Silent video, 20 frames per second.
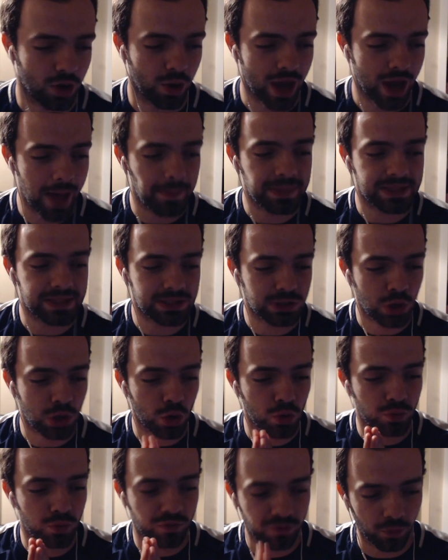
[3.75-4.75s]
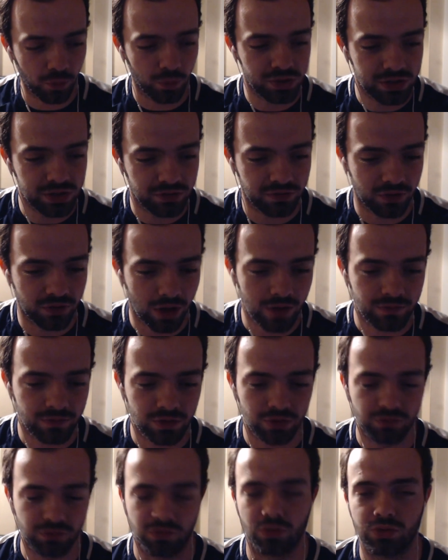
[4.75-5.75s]
Episode 45,
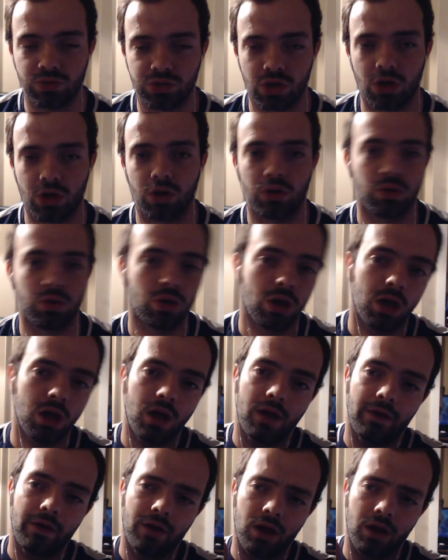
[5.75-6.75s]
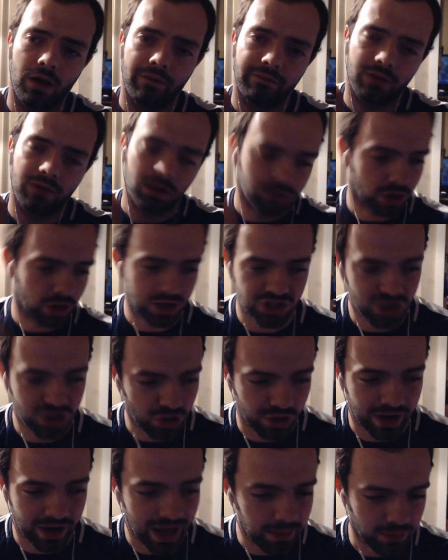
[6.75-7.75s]
Naruto. I don't actually know
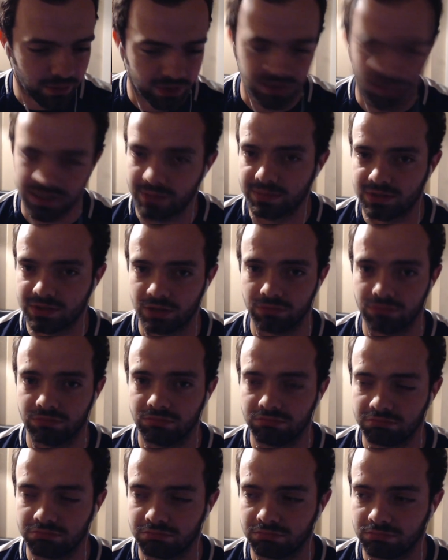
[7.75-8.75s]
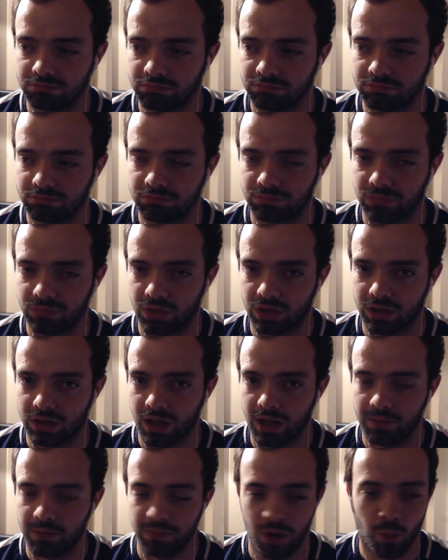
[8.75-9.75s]
the name of this episode.
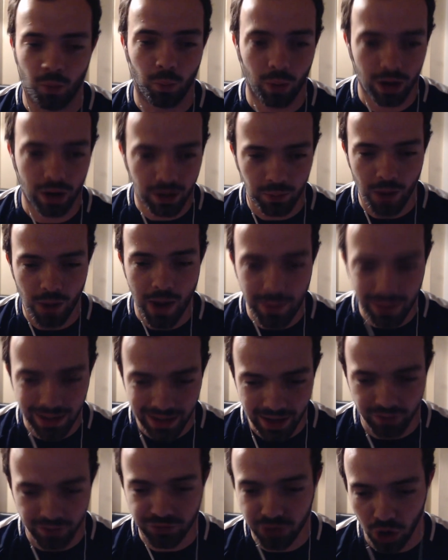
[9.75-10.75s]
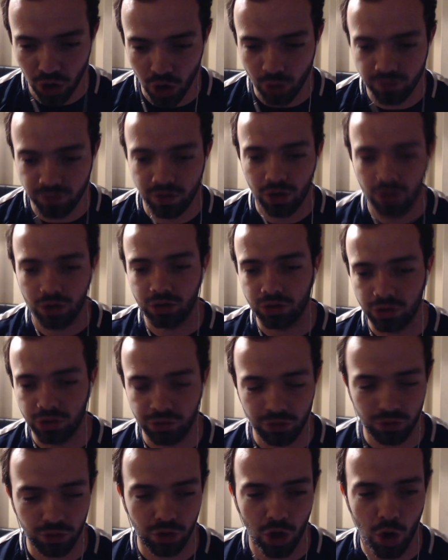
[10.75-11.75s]
Okay, but where we left off,
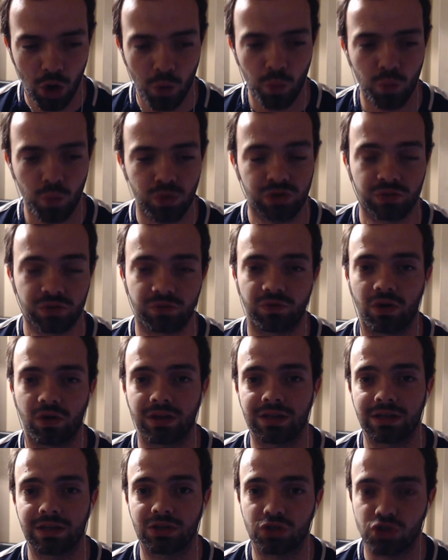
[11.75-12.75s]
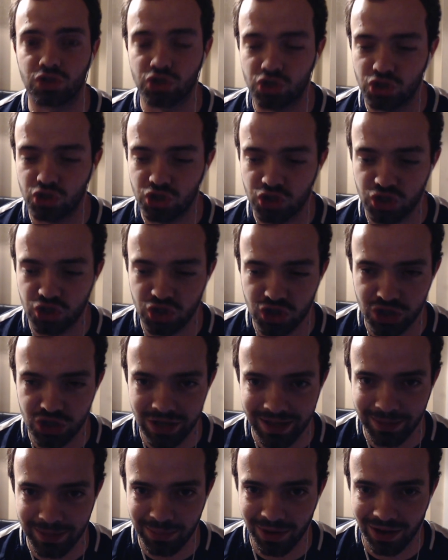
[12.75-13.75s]
Naruto was fighting
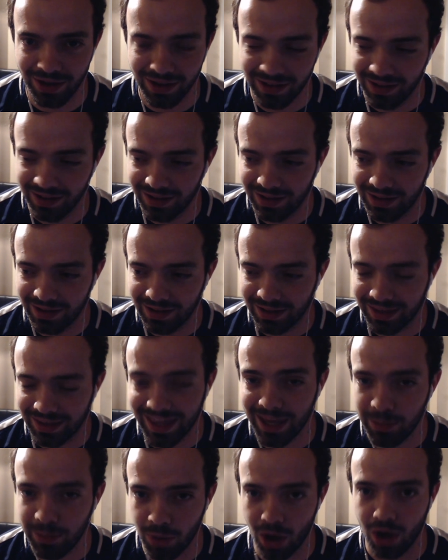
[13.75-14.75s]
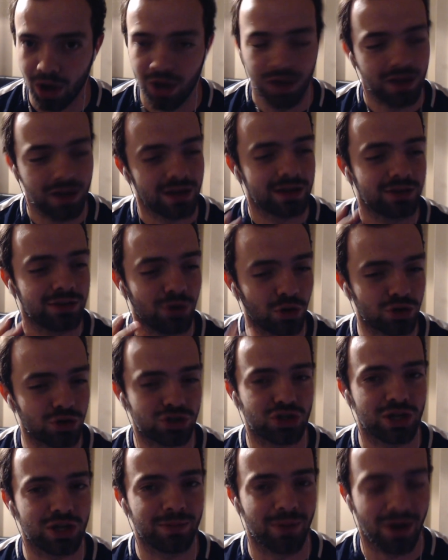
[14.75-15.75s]
Shiba Kiba. Not
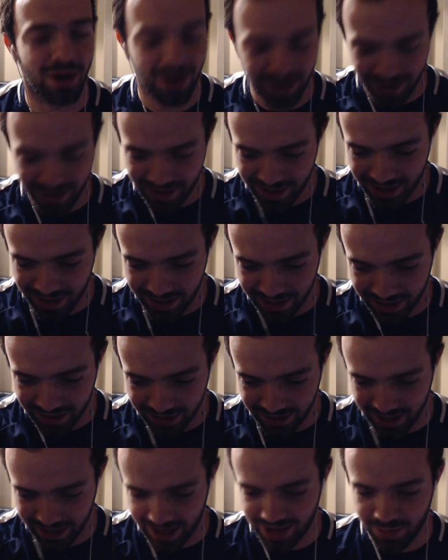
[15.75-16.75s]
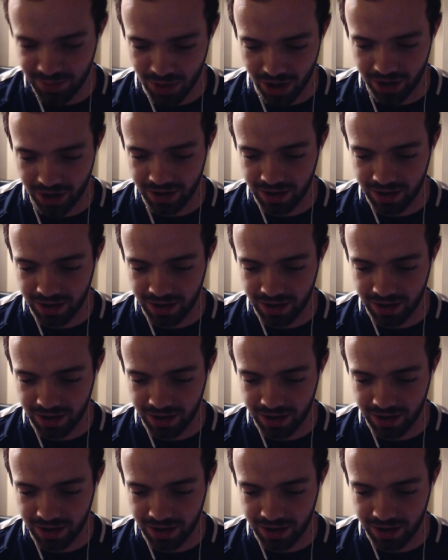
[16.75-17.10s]
Shiba, Kiba.